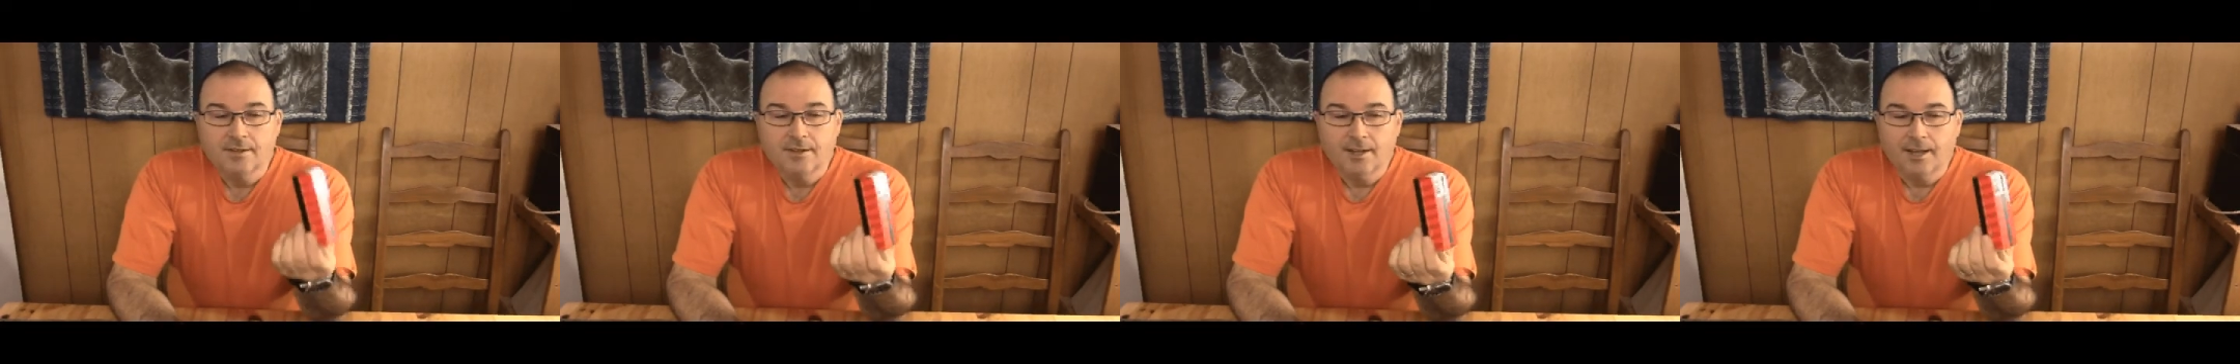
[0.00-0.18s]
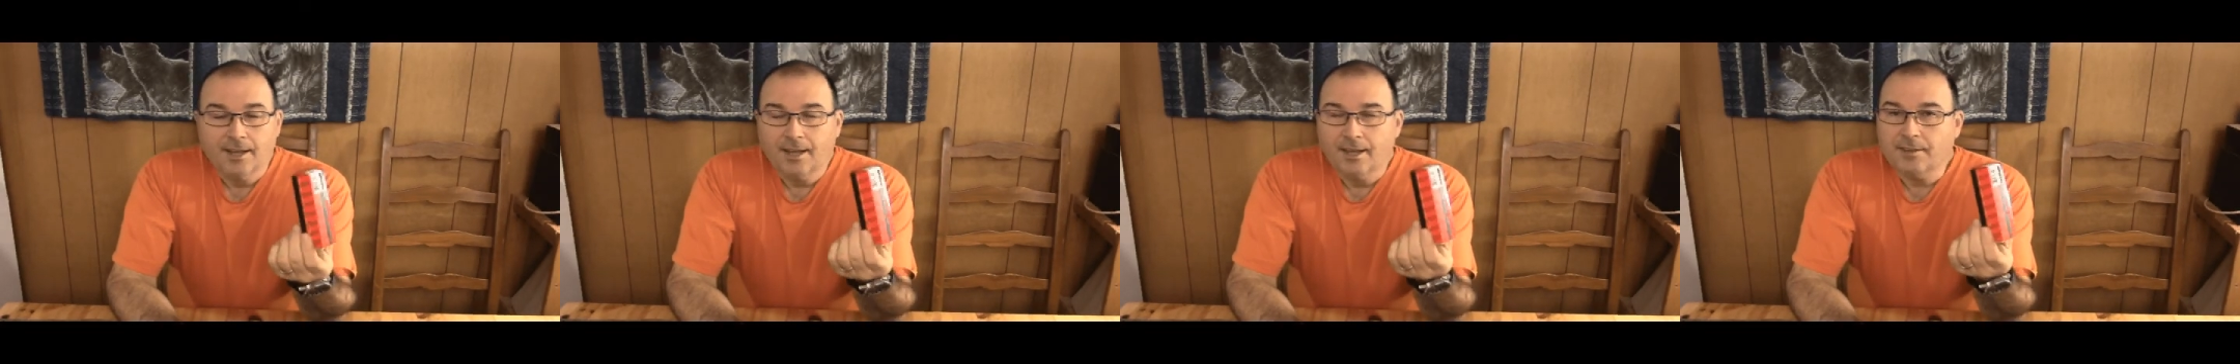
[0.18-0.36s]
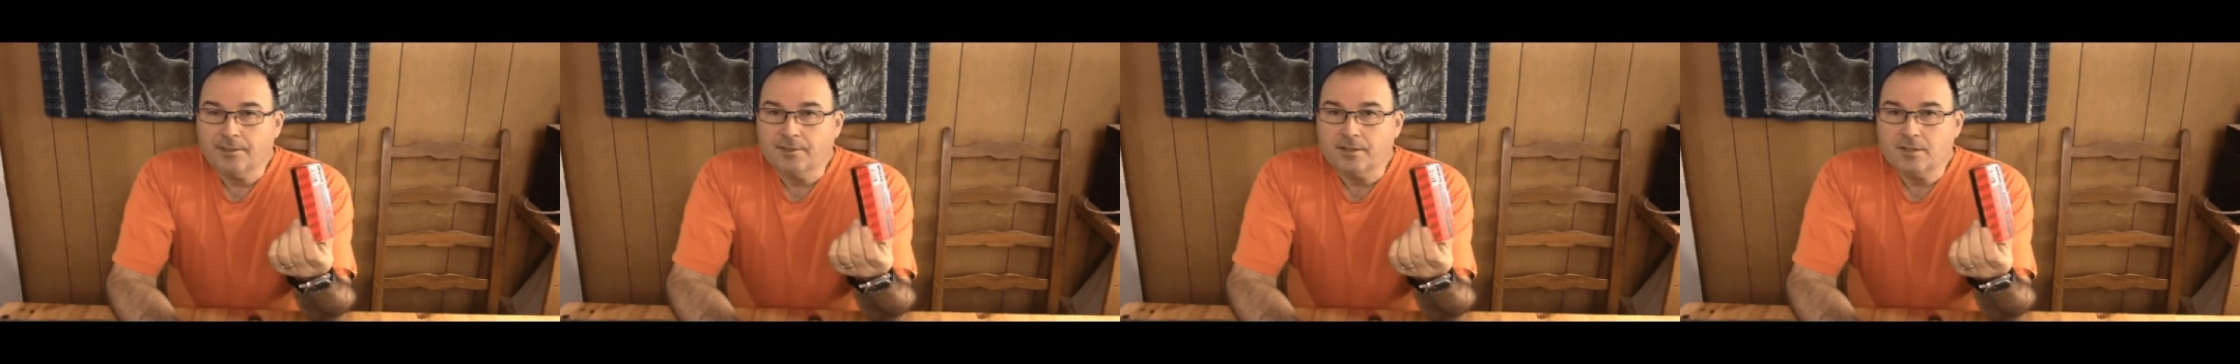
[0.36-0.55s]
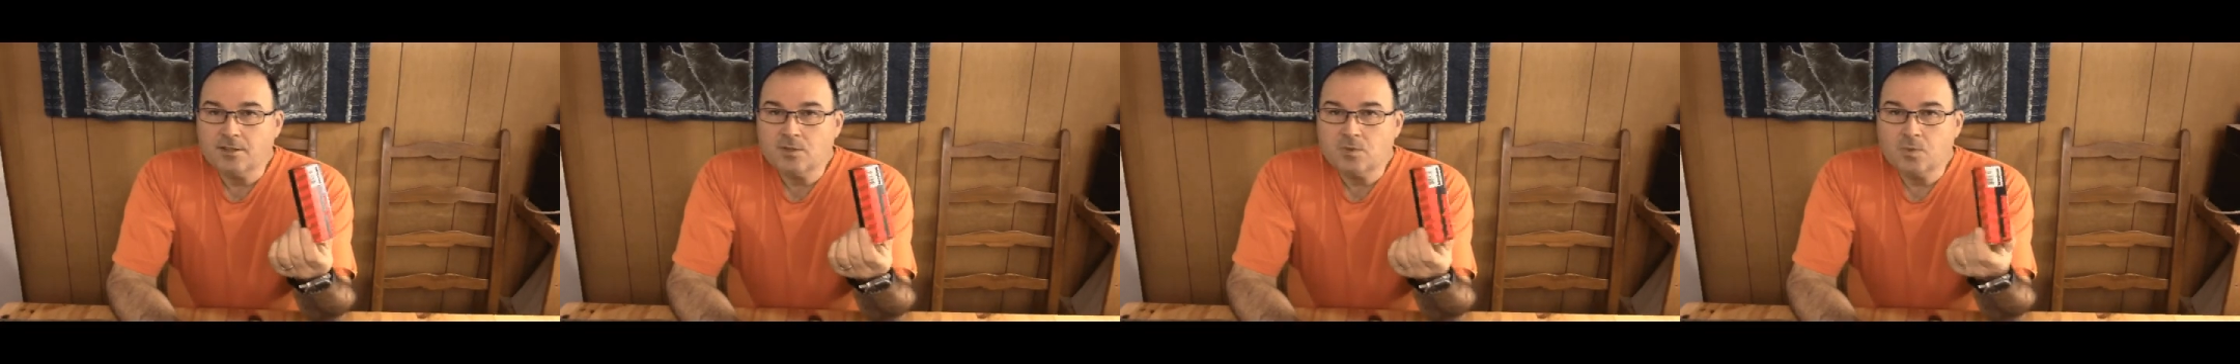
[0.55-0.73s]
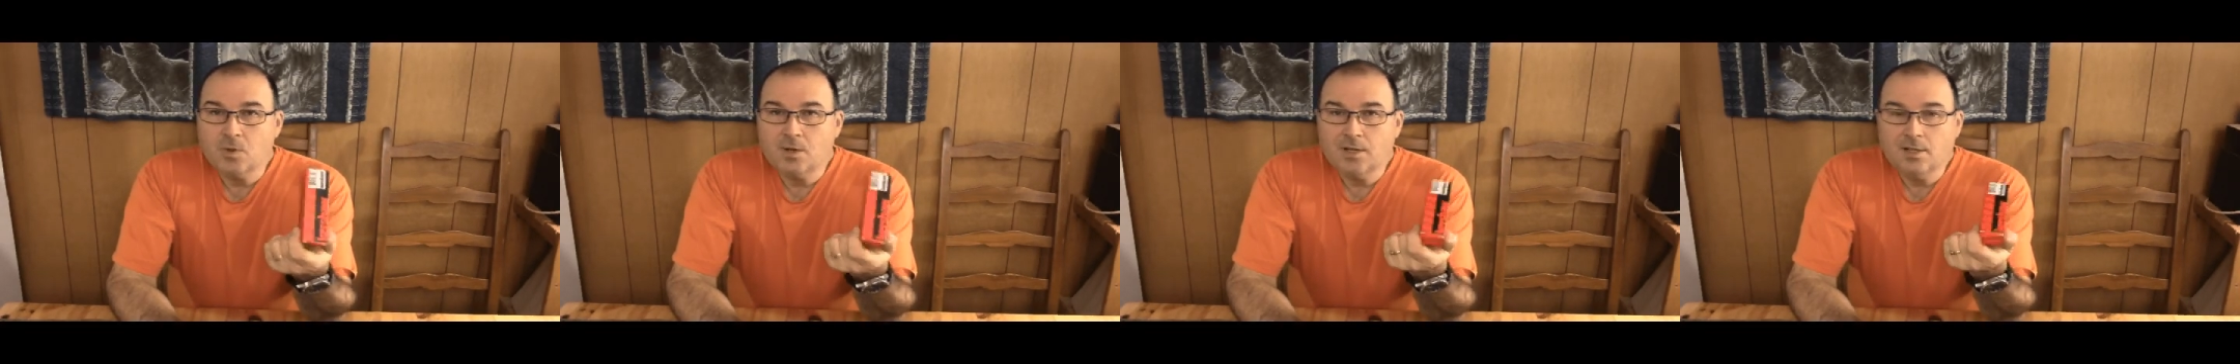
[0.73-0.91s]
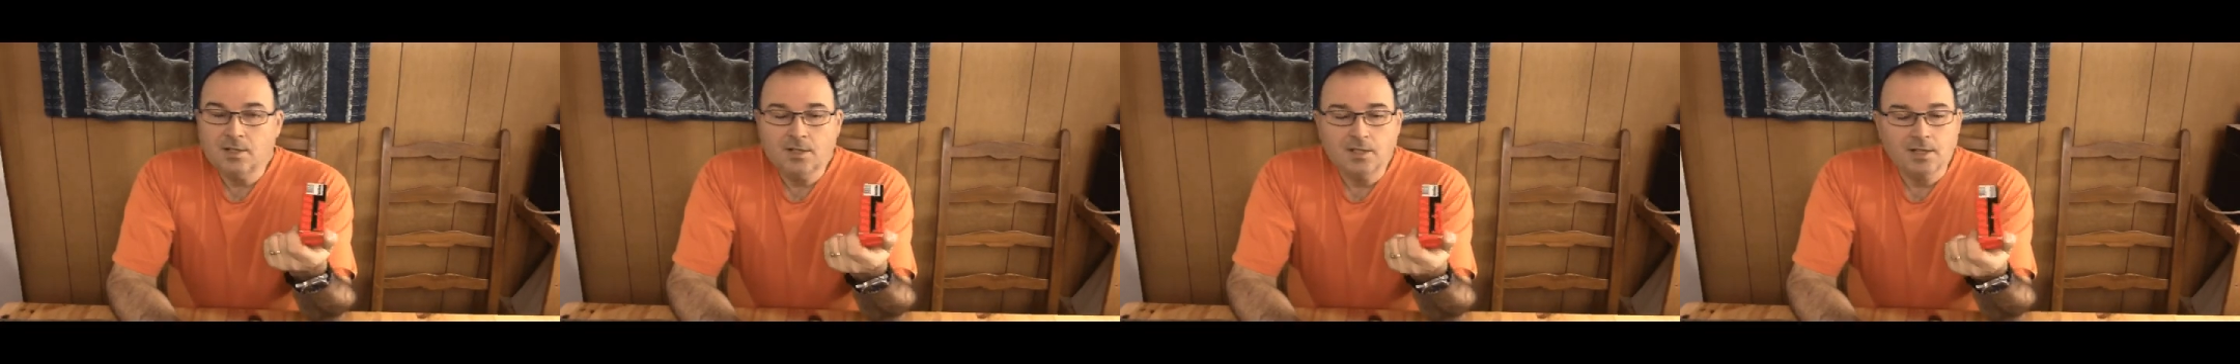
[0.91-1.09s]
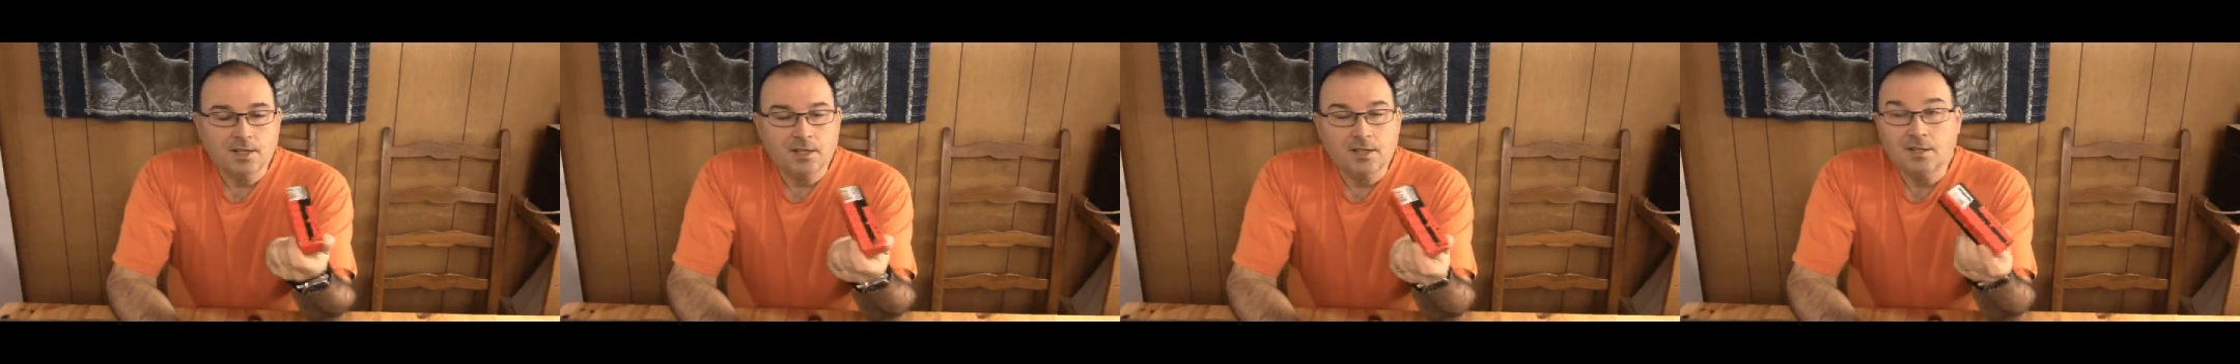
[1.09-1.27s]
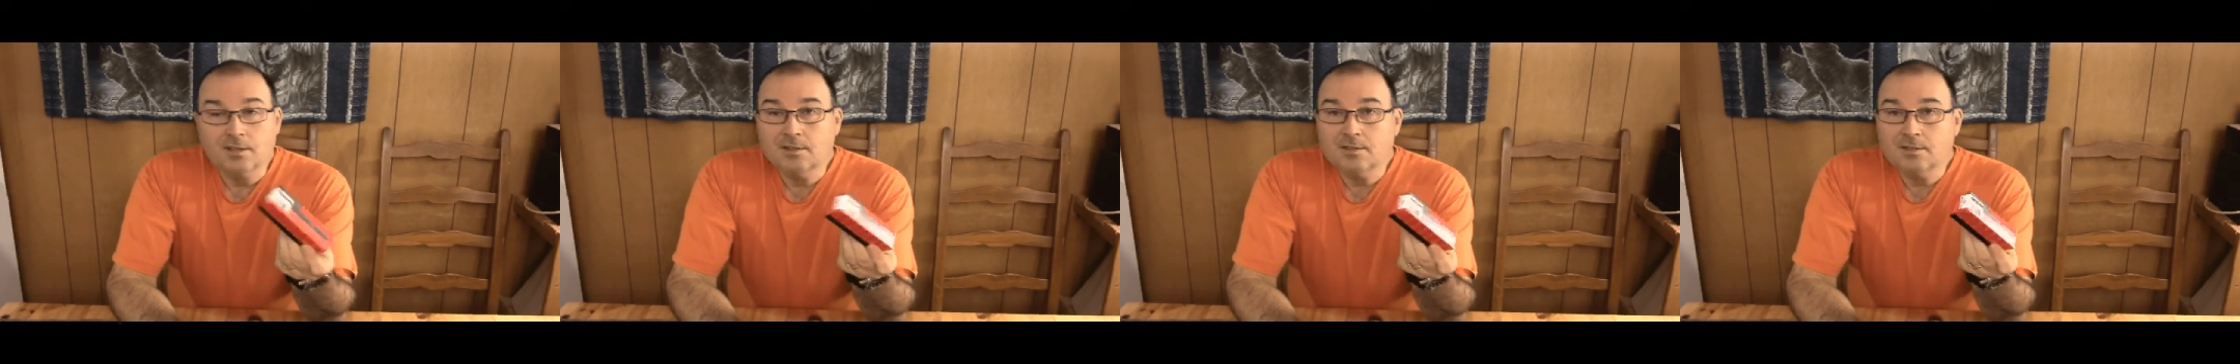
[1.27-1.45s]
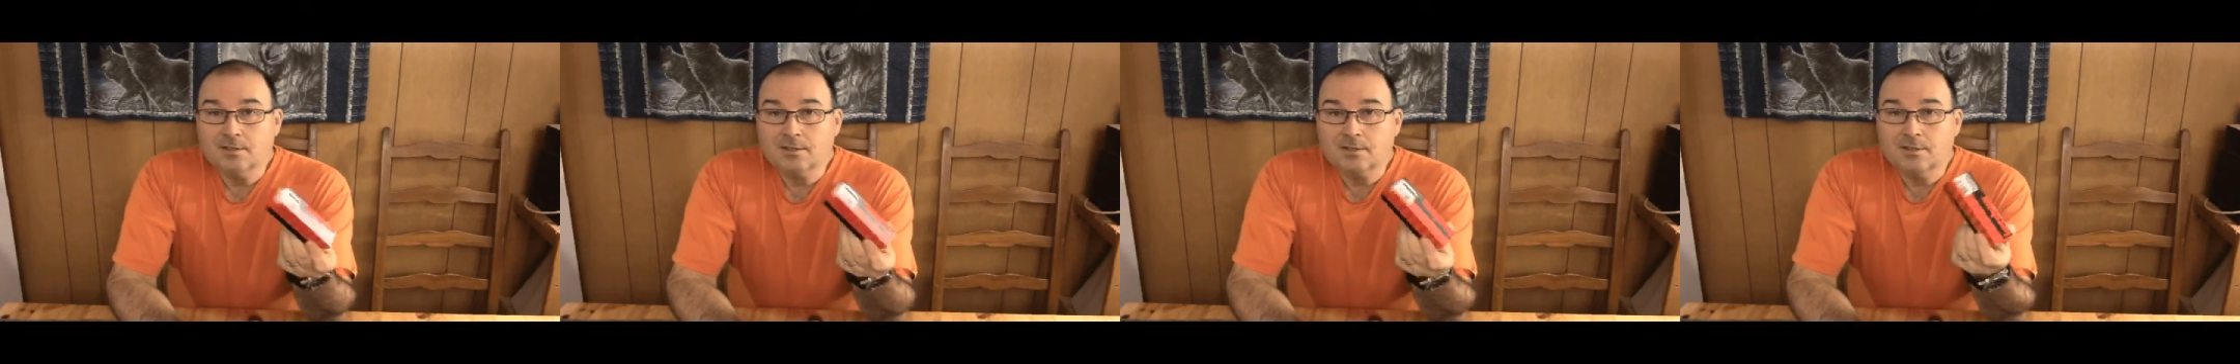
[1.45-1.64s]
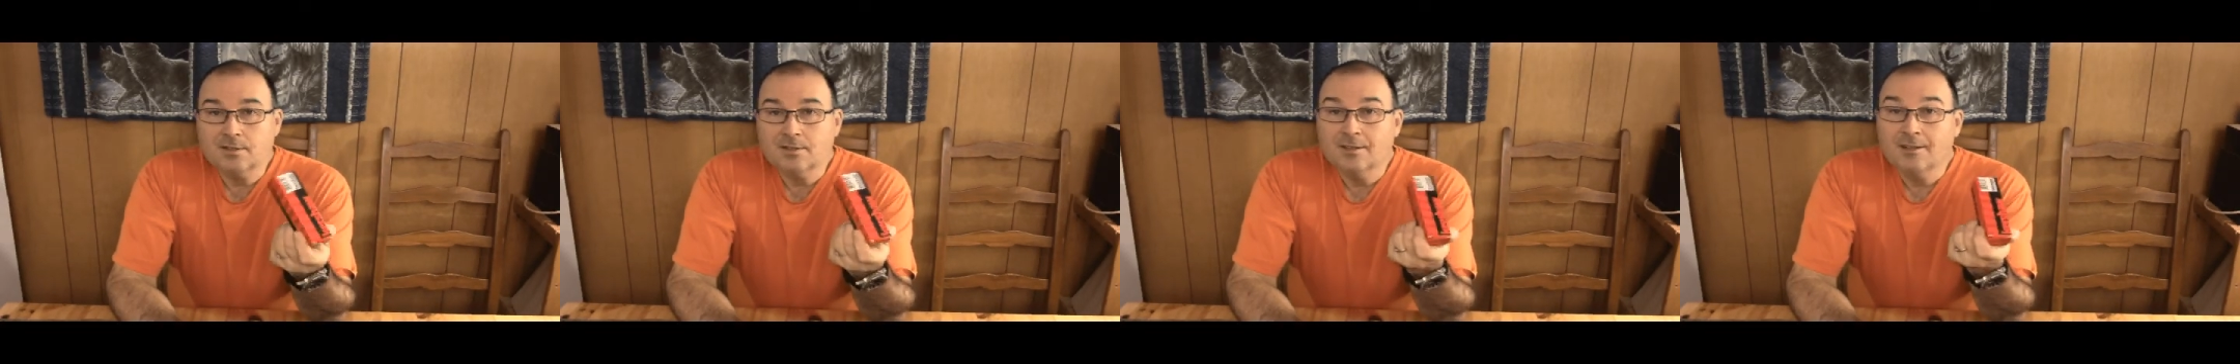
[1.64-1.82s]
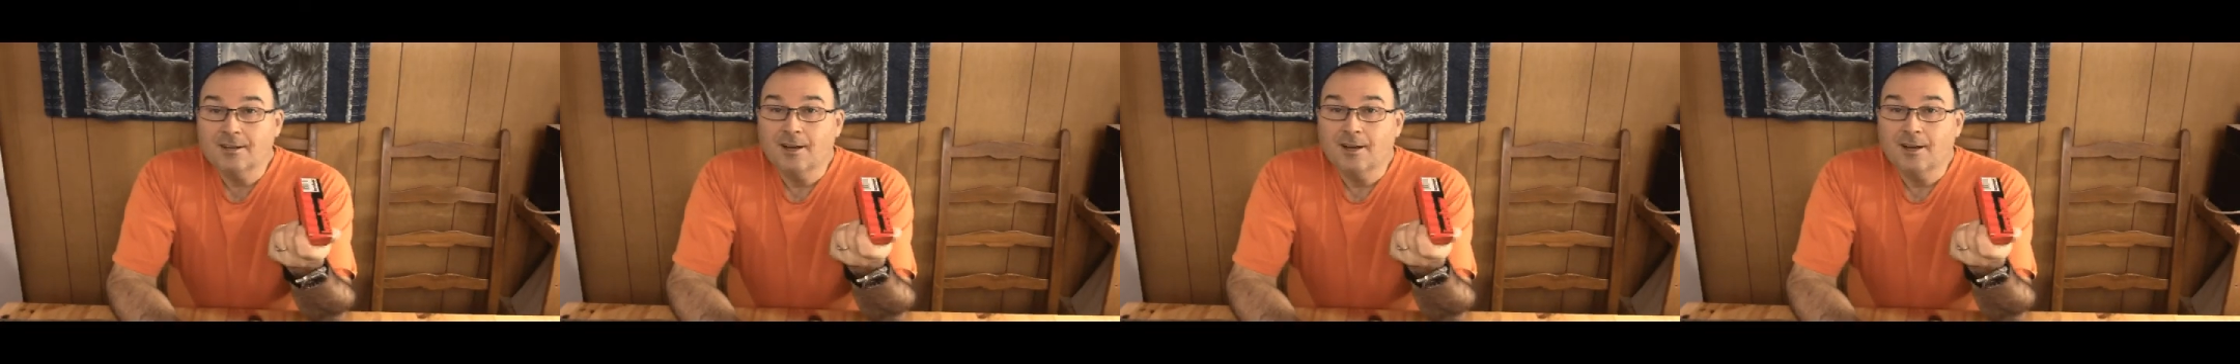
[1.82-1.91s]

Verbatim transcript: and this one is